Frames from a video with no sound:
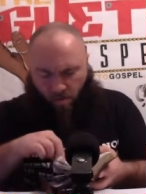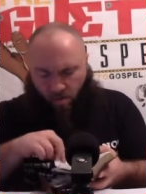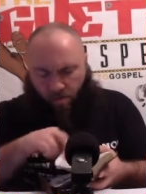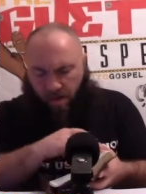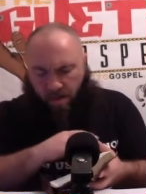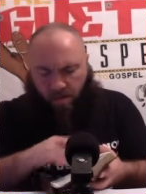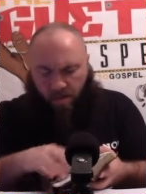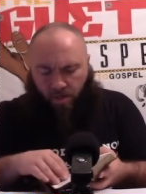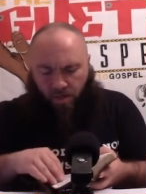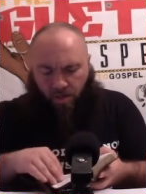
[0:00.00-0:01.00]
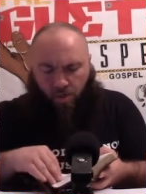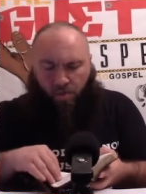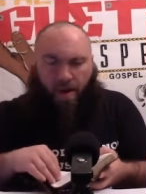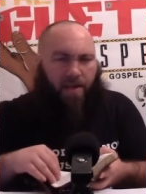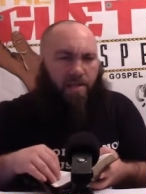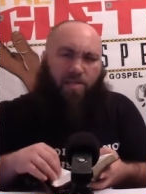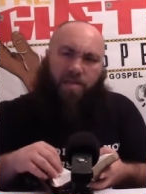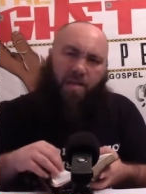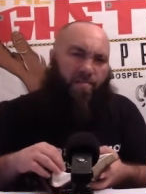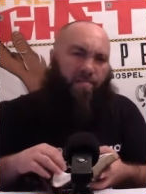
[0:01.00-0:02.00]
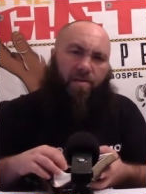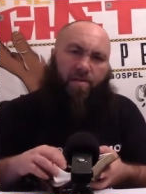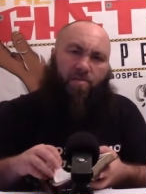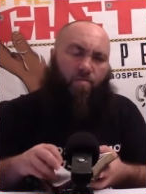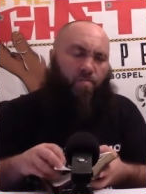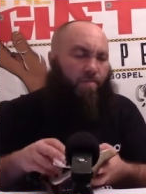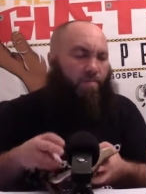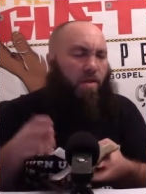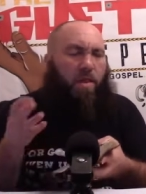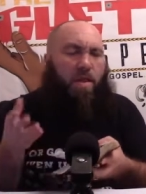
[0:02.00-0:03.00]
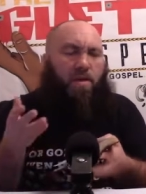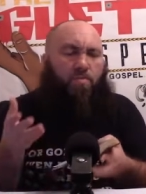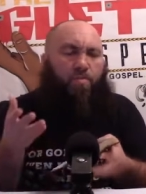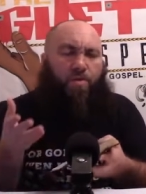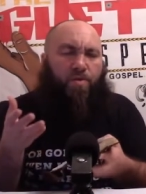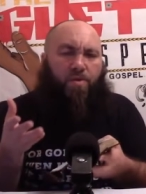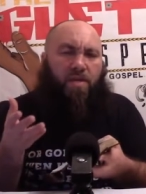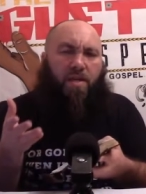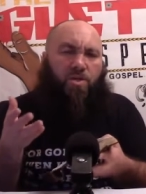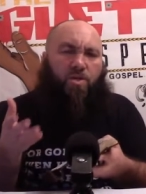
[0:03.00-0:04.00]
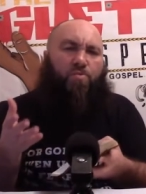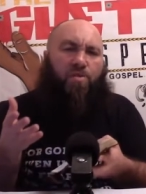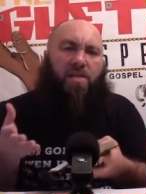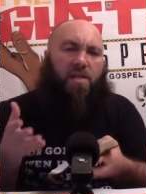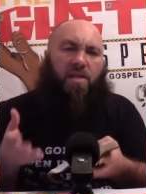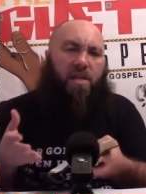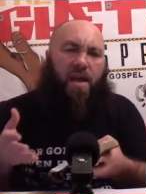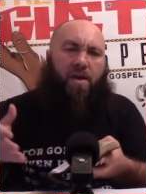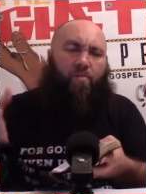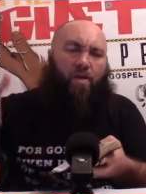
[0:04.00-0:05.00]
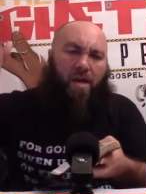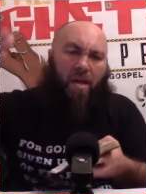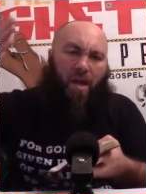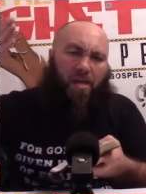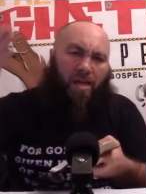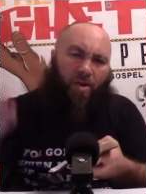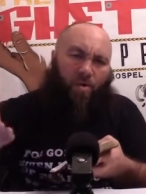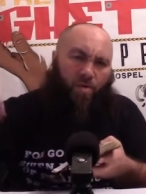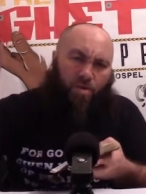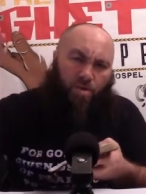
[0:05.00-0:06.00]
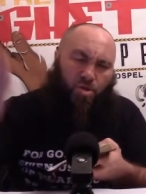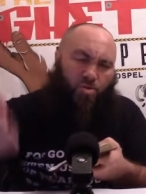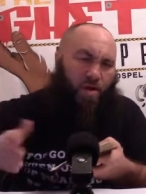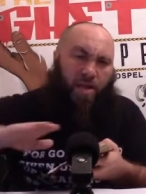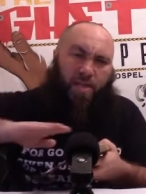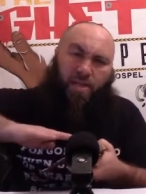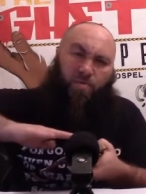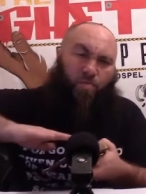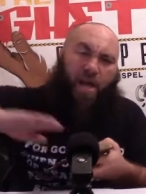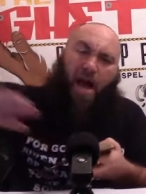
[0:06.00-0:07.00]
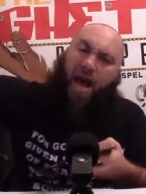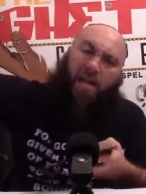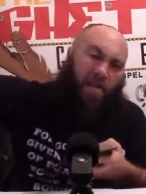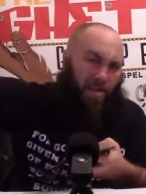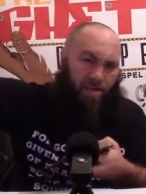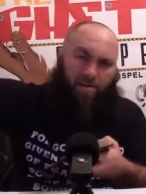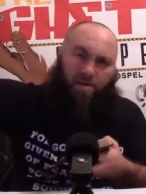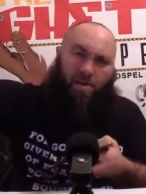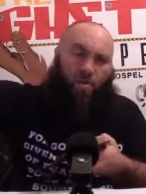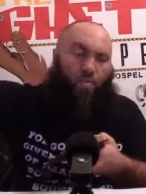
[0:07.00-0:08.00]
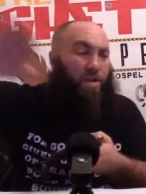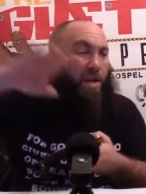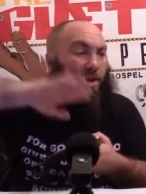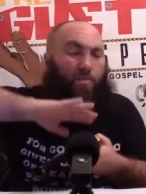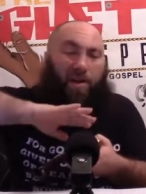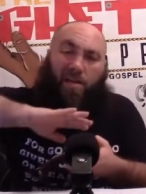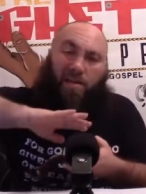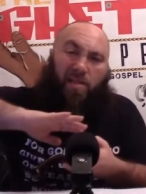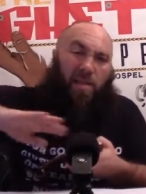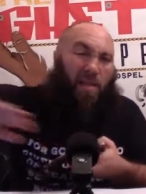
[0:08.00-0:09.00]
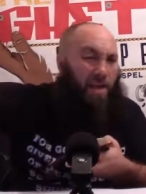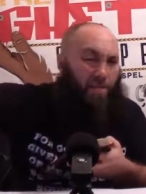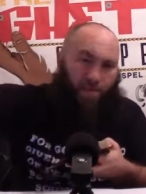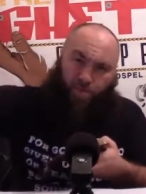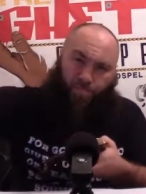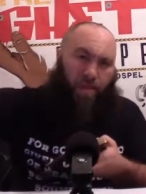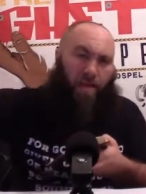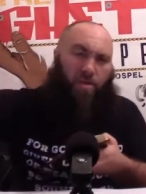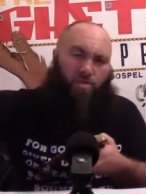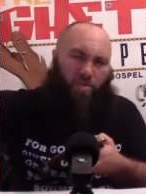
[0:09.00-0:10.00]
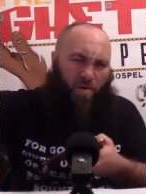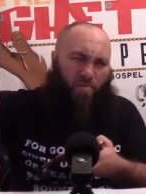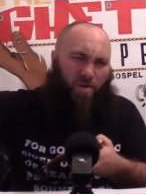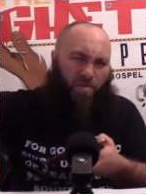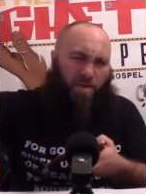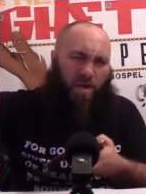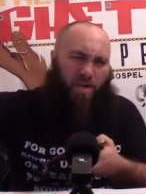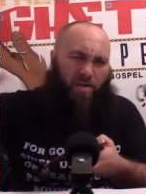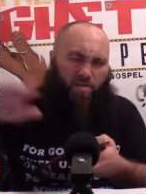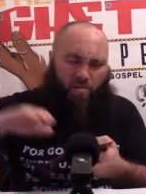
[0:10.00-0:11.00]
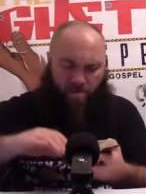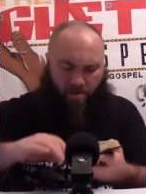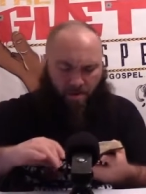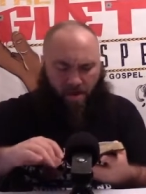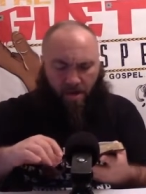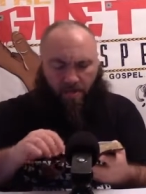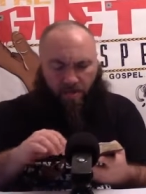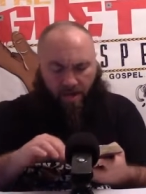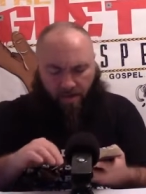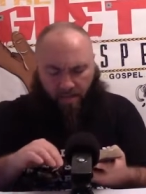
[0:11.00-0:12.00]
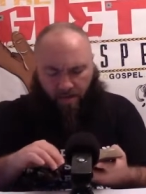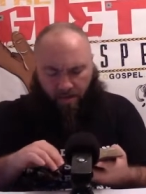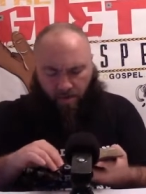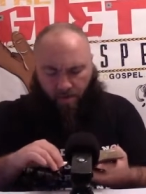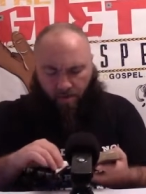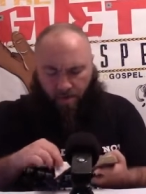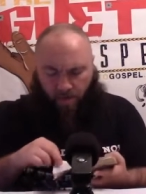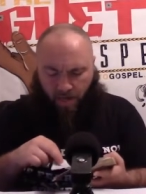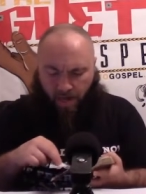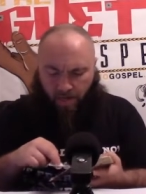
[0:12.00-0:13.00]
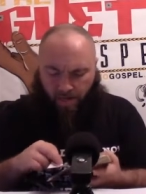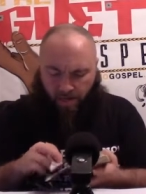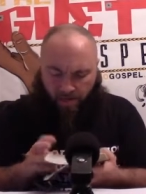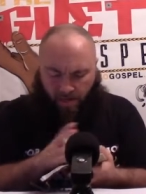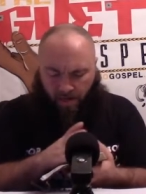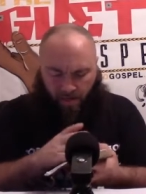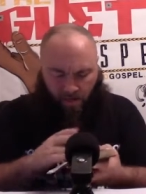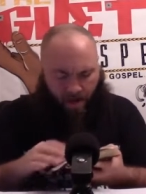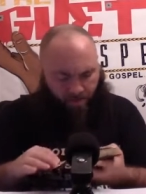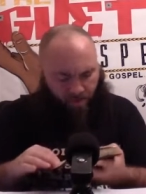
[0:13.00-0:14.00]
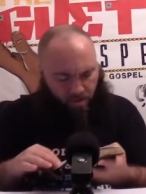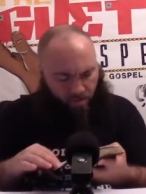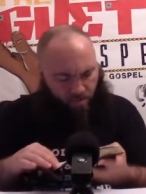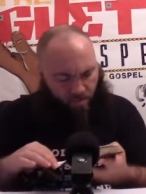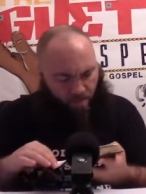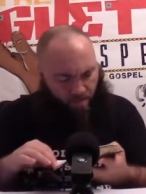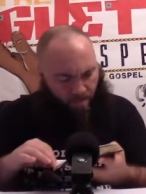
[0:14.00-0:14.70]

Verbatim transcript: We the, the train is leaving. We're pleading with you to get your ticket now and get on this train. That's we out of here. We're getting ready to leave this place. You hear what I'm saying to you? Second Thessalonians, y'all there, chapter two,